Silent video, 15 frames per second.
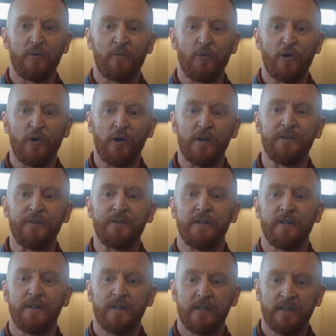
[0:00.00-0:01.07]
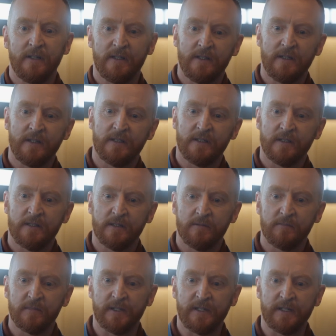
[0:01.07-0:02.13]
guy trying to prevent Armageddon,
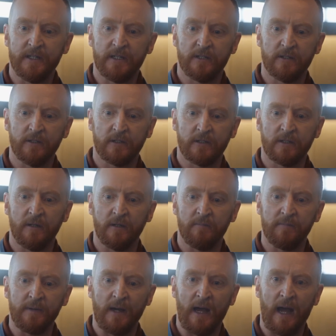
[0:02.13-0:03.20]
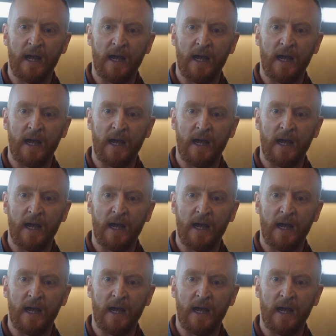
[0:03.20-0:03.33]
and didn't even want to risk killing